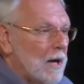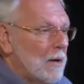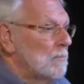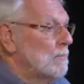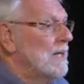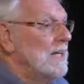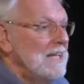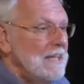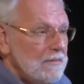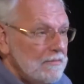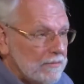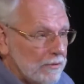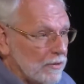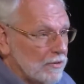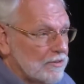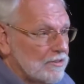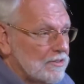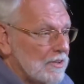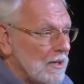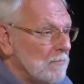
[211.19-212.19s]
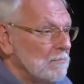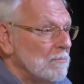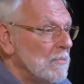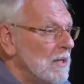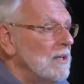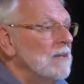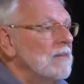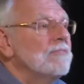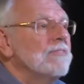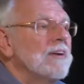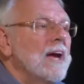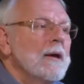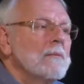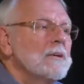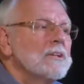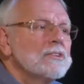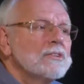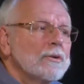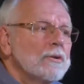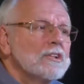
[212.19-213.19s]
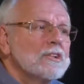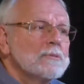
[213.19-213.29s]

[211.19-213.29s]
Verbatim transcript: upheavals that many families are